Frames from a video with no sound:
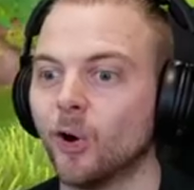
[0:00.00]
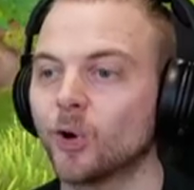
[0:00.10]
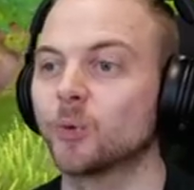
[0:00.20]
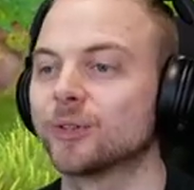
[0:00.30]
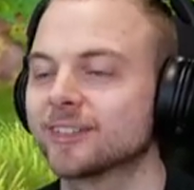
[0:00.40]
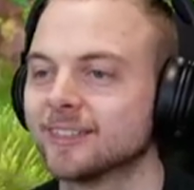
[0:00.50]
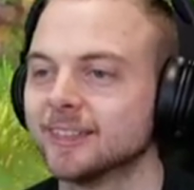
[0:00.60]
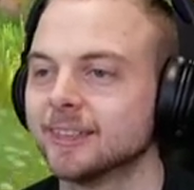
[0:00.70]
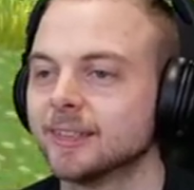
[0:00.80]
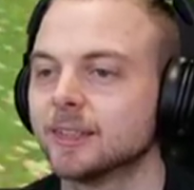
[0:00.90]
Awkward.
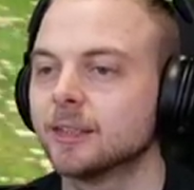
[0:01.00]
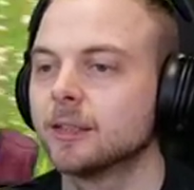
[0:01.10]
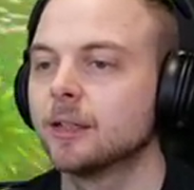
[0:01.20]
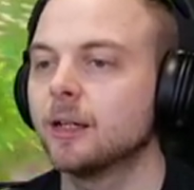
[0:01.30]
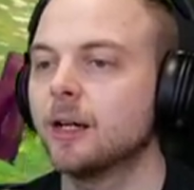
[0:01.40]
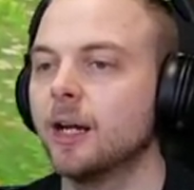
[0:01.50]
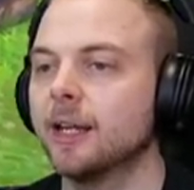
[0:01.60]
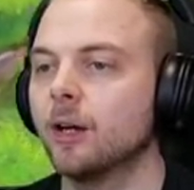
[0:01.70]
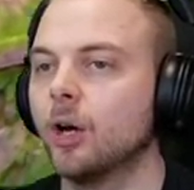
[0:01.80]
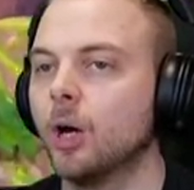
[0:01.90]

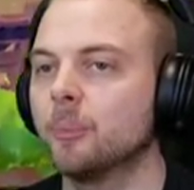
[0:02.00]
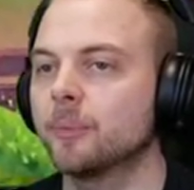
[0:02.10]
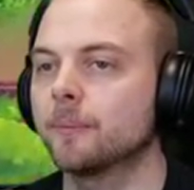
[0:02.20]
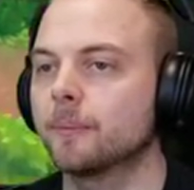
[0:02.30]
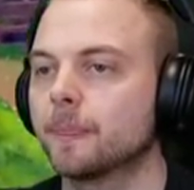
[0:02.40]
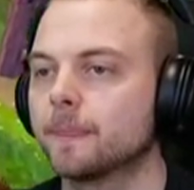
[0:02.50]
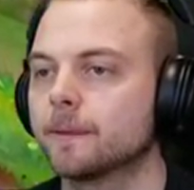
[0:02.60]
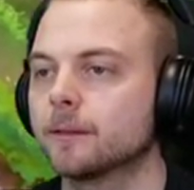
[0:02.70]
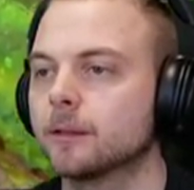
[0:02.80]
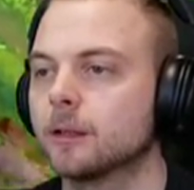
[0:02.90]
Alright, hop.
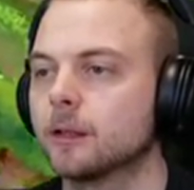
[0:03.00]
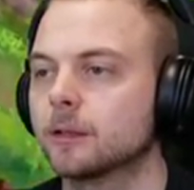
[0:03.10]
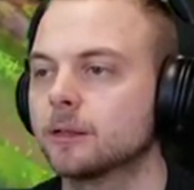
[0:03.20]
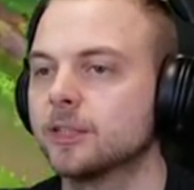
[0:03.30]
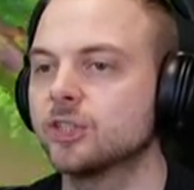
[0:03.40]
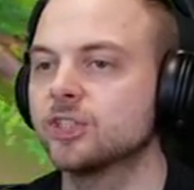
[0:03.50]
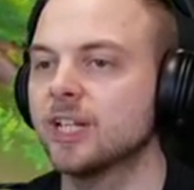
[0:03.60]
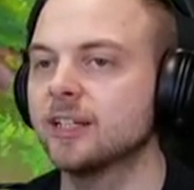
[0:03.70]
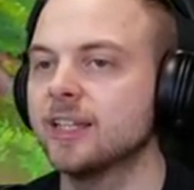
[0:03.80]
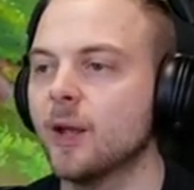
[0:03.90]
He's just
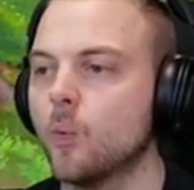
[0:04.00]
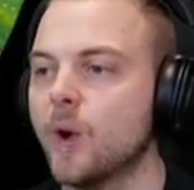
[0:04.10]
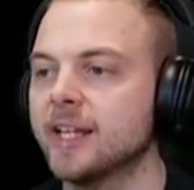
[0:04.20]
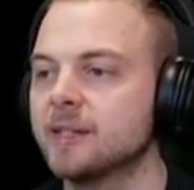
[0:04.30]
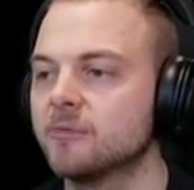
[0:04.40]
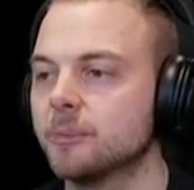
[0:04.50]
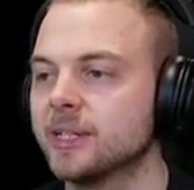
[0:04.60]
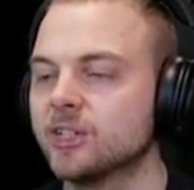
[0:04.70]
standing there waiting for me to